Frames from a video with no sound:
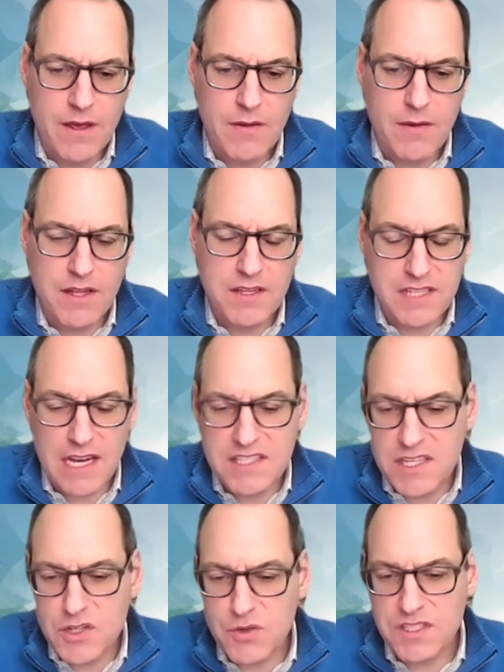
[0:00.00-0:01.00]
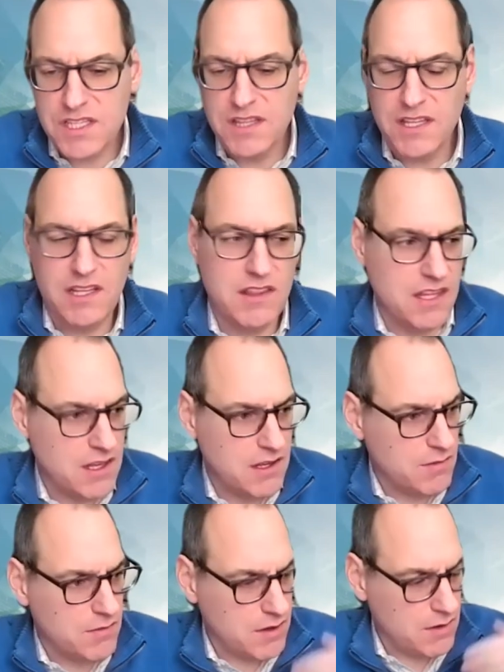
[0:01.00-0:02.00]
It's interesting, the
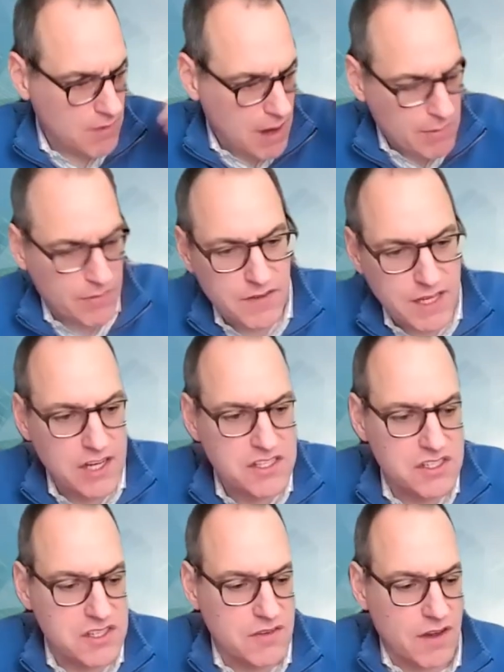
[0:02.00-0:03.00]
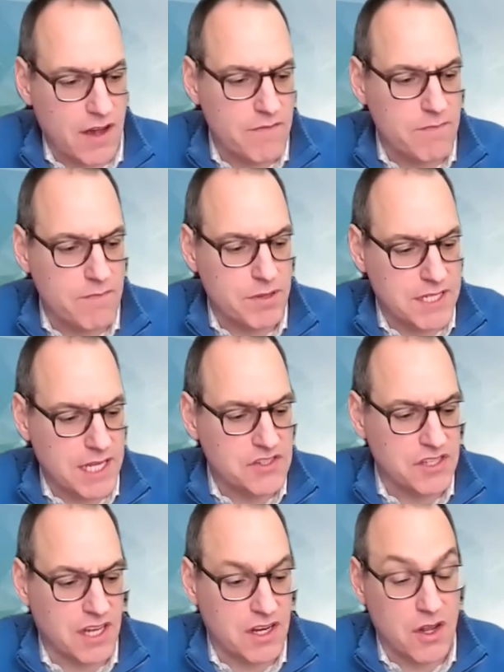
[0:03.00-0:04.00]
ramifications of
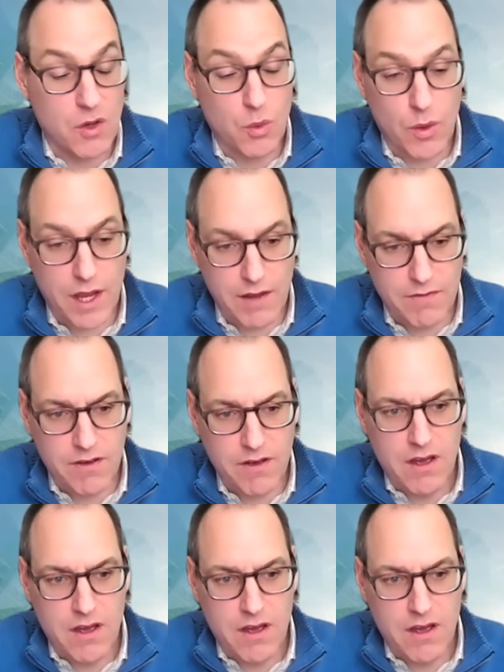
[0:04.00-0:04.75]
potentially another wave